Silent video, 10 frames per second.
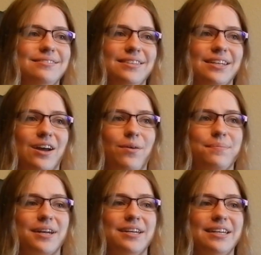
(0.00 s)
you know,
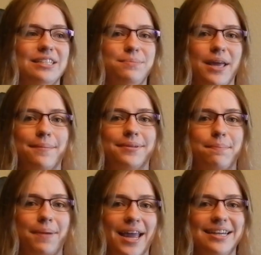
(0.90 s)
I'm gonna need to be able to
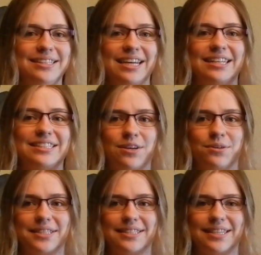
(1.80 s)
paint it.
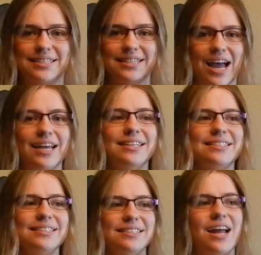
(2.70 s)
So
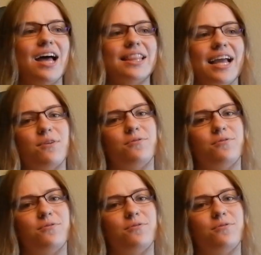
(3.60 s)
this is not like a